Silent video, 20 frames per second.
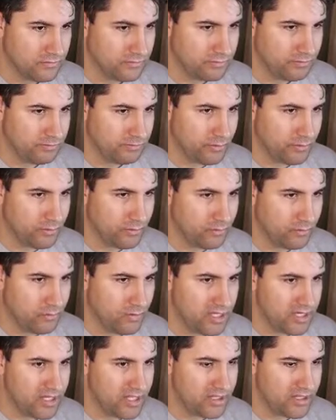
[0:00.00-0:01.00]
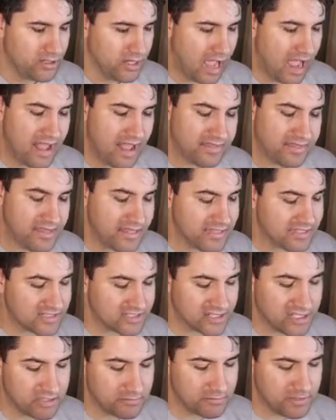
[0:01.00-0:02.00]
But what do you... I think it's
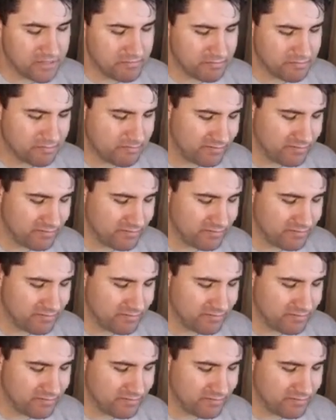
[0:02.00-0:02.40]
going to be...